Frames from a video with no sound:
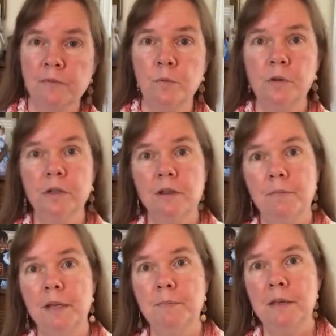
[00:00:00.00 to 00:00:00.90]
me off at work
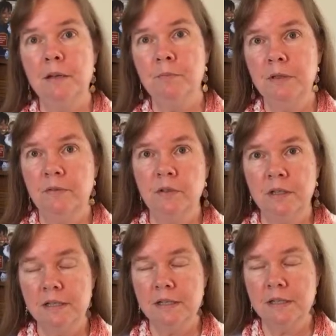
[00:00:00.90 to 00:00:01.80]
and then pick me up. We
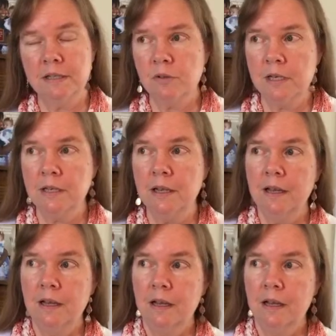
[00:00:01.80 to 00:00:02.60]
lived on the same street.